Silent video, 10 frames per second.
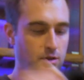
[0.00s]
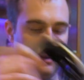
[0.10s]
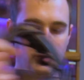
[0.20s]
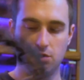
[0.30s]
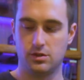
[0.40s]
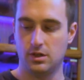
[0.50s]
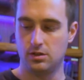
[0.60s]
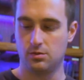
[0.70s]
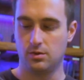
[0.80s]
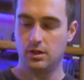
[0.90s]
Bose
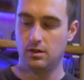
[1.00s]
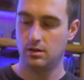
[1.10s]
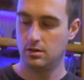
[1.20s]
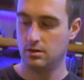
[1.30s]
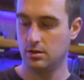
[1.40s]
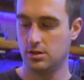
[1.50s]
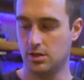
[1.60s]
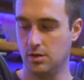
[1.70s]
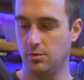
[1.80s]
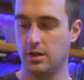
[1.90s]
A20,
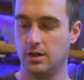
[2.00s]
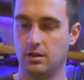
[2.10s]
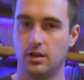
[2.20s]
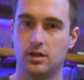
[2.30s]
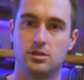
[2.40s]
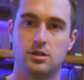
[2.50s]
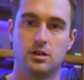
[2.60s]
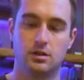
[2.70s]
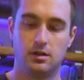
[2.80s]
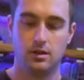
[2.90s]
same one I had last year.
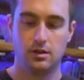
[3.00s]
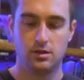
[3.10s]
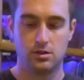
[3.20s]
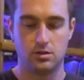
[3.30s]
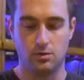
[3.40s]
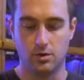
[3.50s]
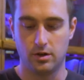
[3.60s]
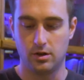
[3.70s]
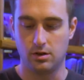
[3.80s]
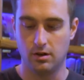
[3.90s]
Still
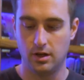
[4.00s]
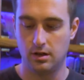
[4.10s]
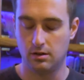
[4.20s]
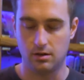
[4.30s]
working great.